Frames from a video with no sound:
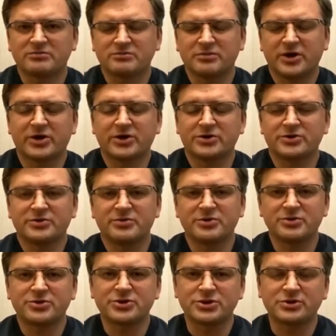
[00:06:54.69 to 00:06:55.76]
a
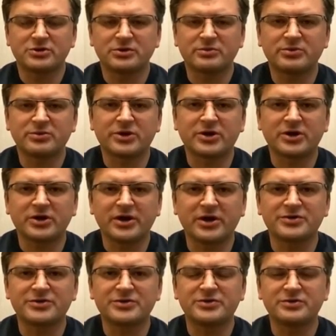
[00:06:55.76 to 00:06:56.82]
contribution to putting an end
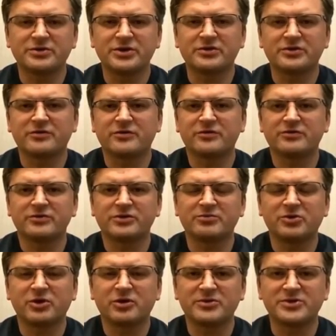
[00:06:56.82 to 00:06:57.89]
to it through
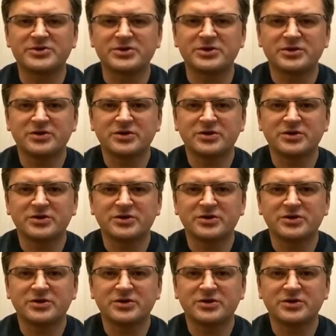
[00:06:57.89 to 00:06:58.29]
diplomacy.